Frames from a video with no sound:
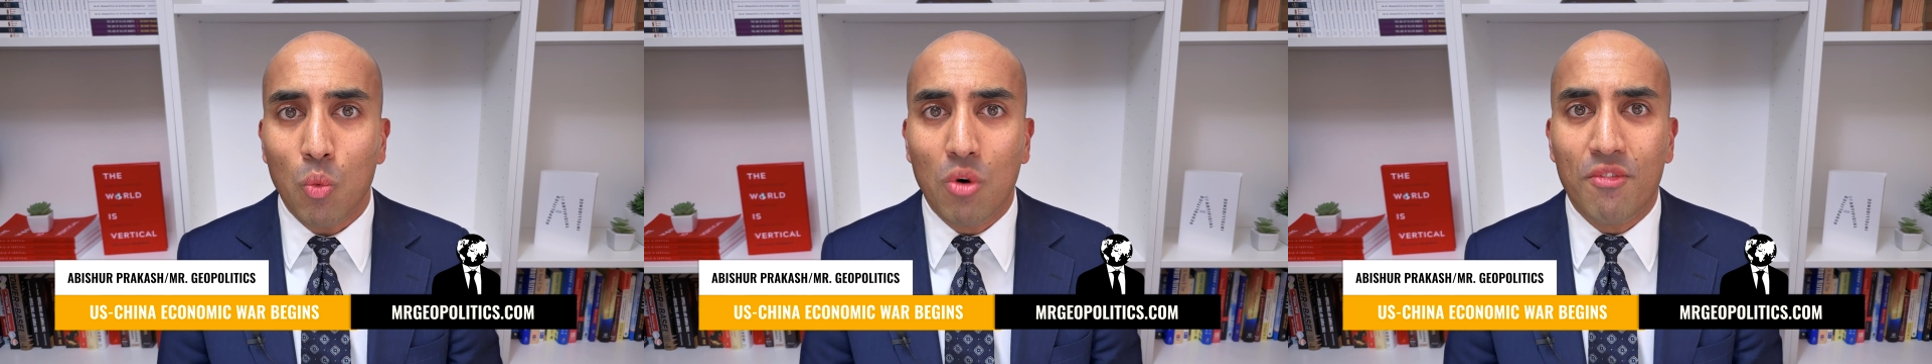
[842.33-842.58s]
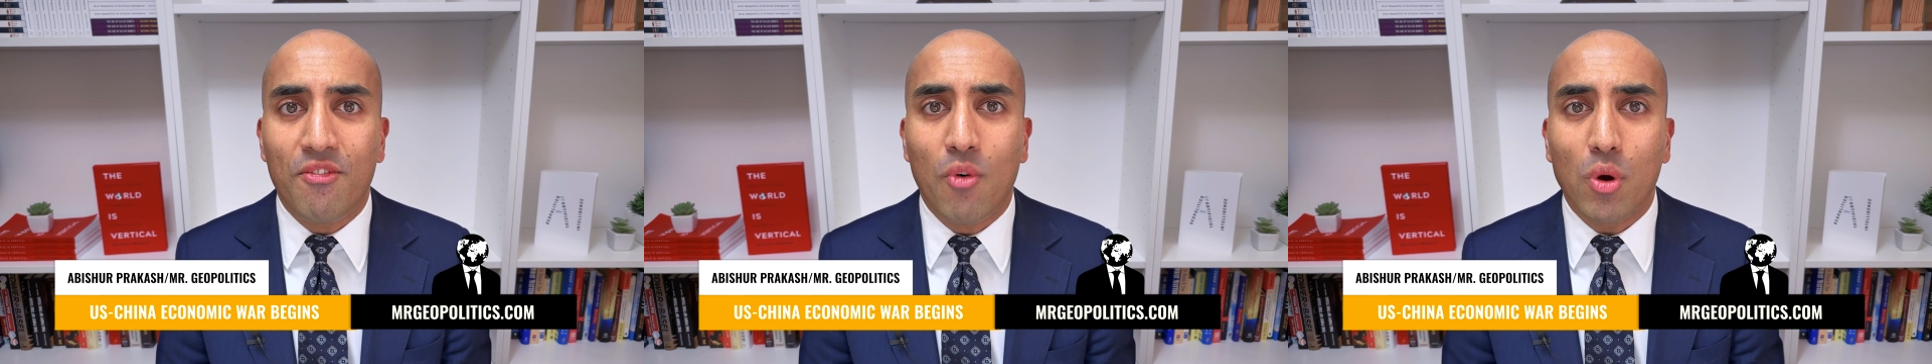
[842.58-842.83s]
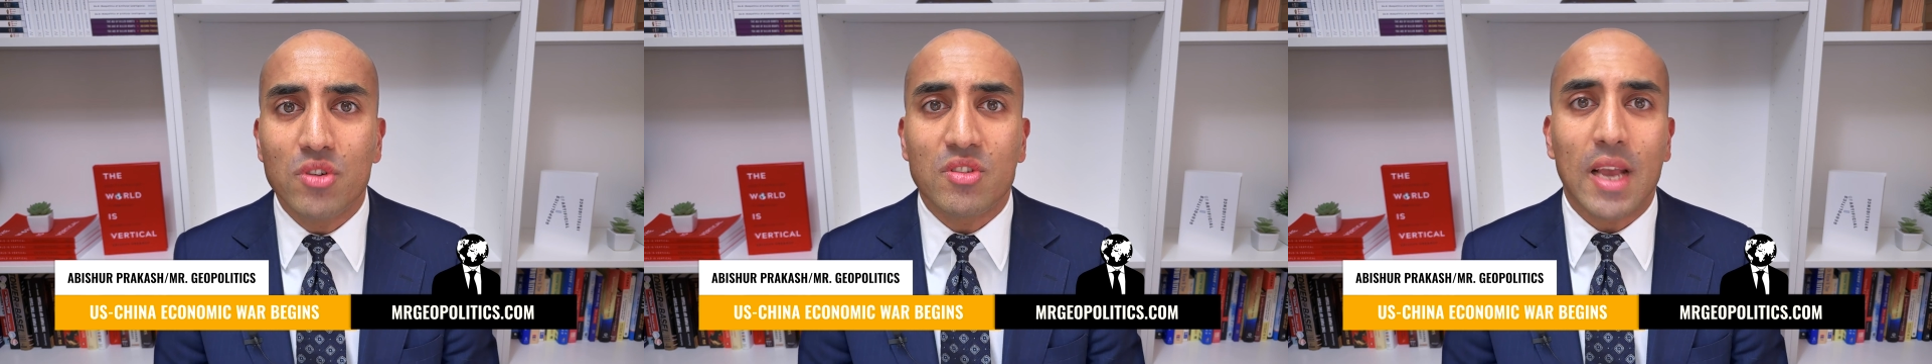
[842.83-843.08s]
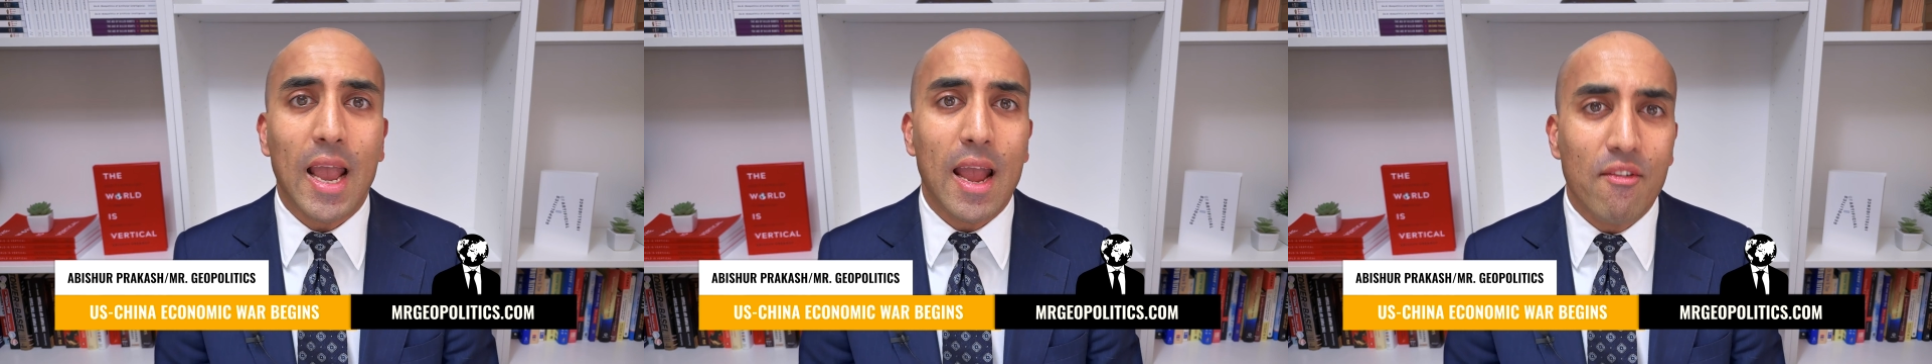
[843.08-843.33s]
will
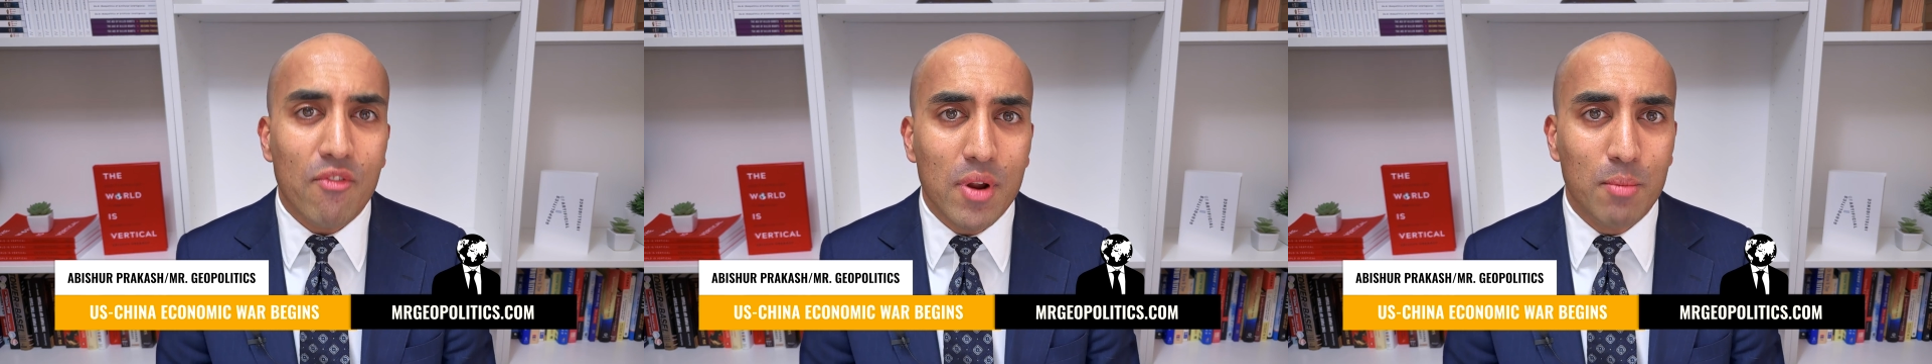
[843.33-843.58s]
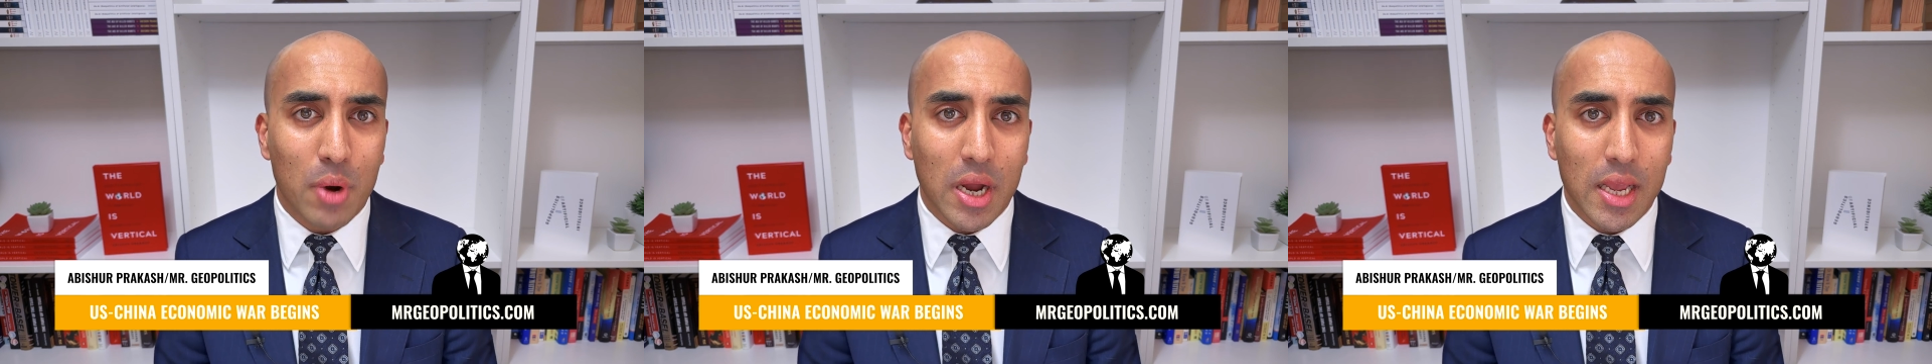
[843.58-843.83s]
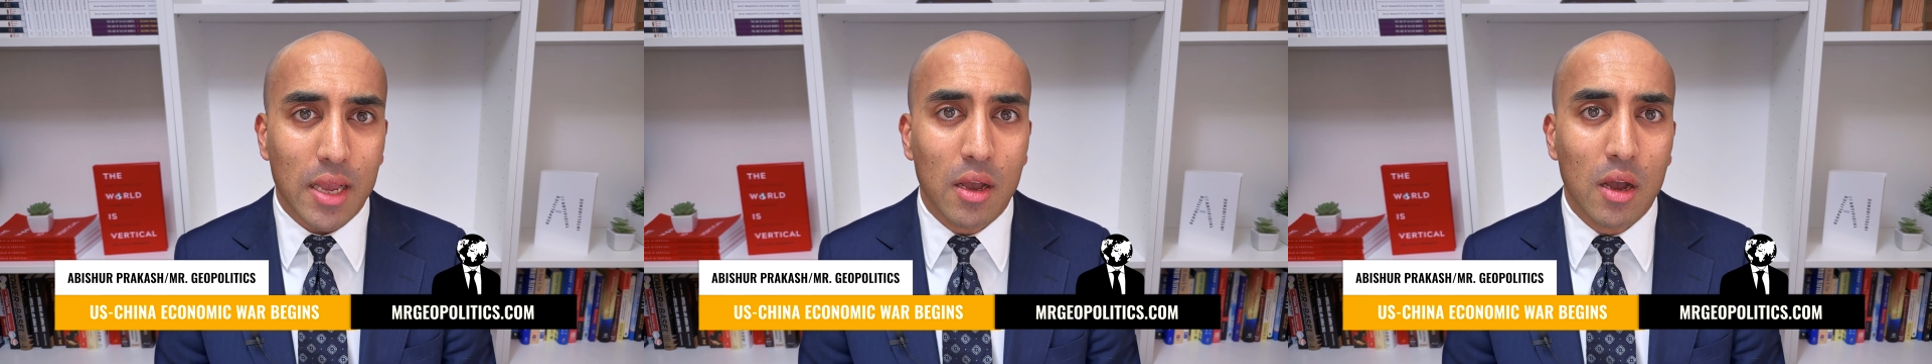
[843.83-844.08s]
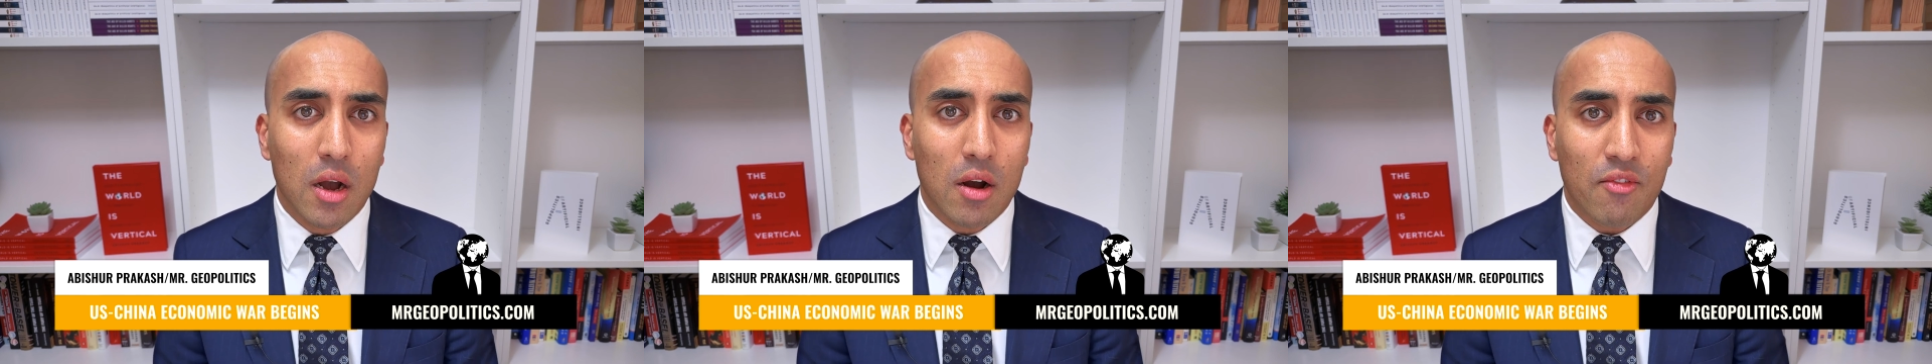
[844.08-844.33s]
force everybody,
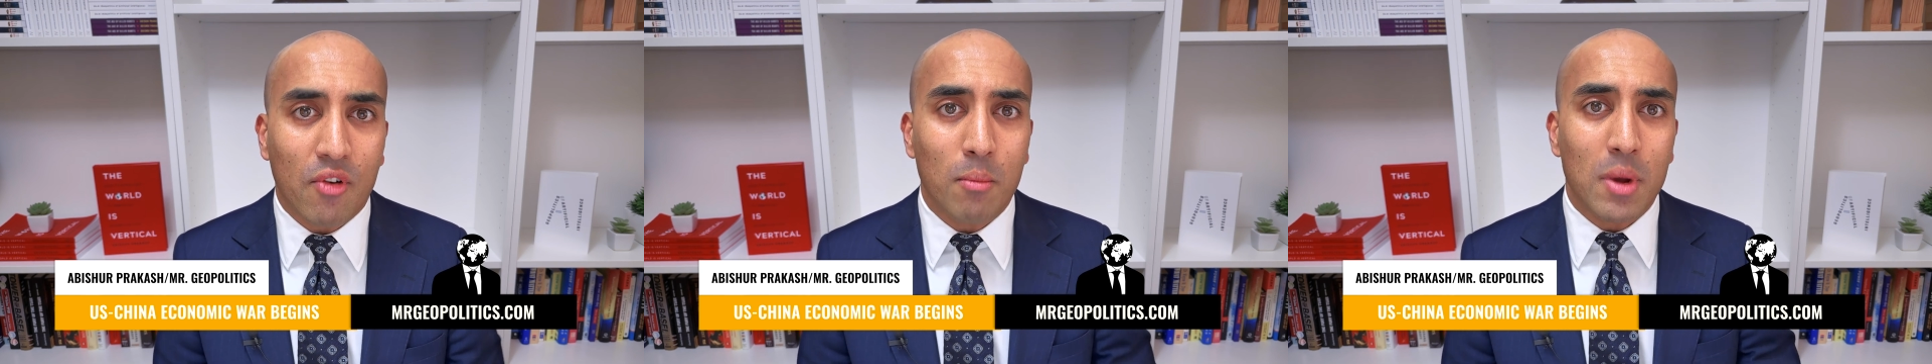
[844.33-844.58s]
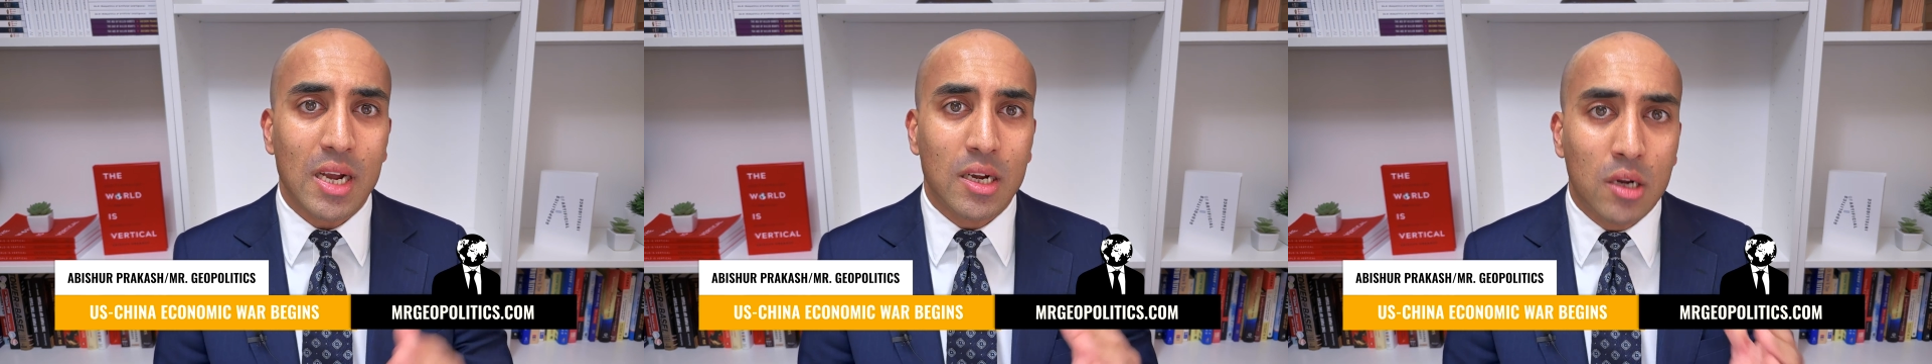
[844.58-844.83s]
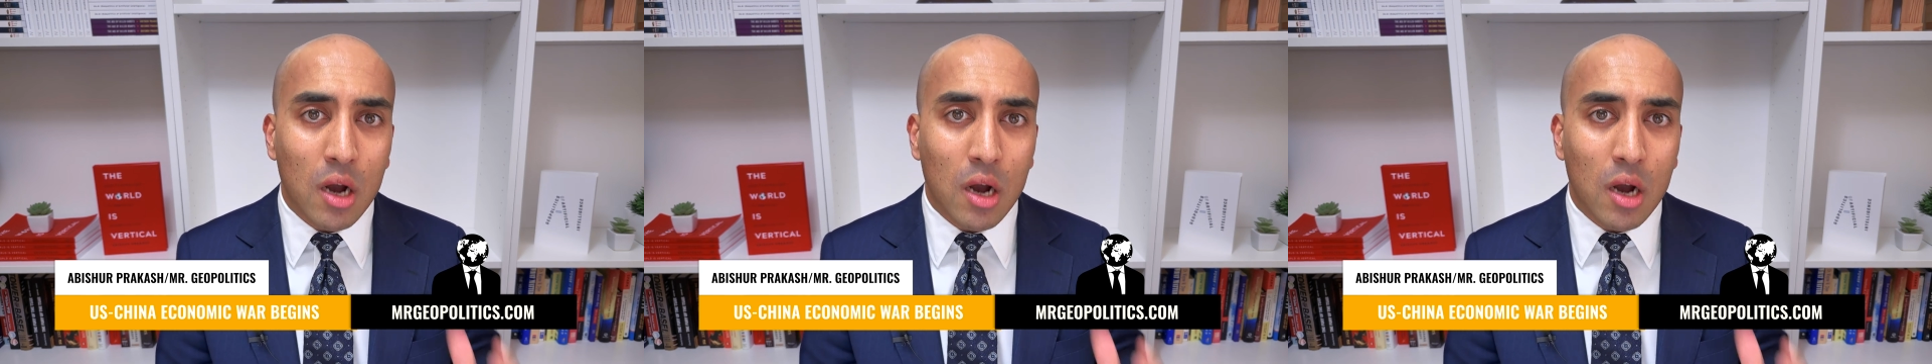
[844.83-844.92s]
from